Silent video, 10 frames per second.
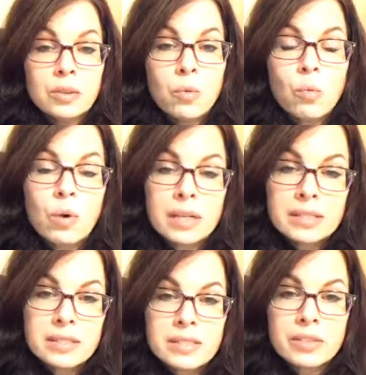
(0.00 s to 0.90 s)
what
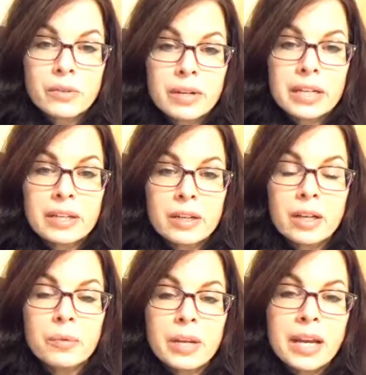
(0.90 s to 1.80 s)
is the story here?
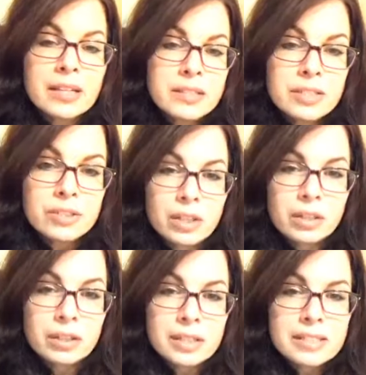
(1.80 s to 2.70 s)
And we ask each
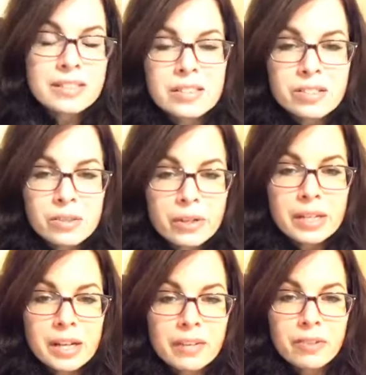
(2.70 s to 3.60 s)
other, this is a story
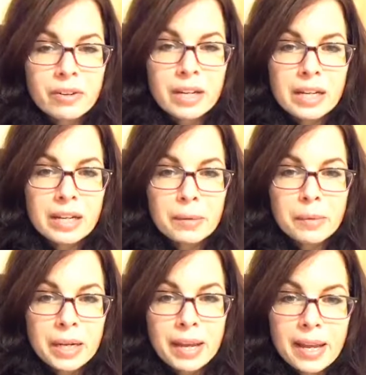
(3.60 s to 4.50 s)
that I've created in
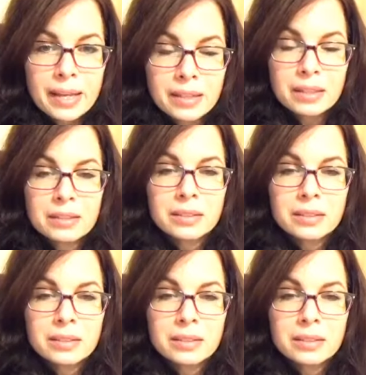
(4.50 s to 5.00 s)
my head,